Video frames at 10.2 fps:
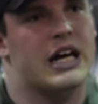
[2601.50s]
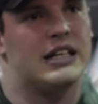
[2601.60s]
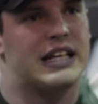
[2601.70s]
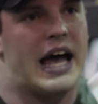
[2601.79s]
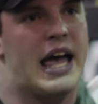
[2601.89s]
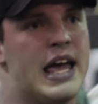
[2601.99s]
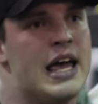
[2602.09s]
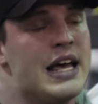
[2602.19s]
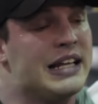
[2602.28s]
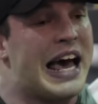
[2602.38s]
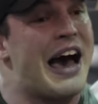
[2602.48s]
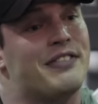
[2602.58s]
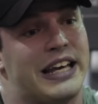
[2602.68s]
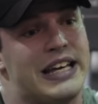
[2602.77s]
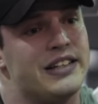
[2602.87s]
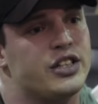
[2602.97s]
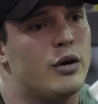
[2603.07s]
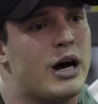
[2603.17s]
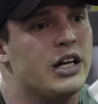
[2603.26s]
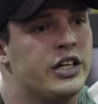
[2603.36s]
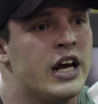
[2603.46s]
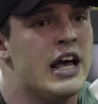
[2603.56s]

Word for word: because I have to eat so much.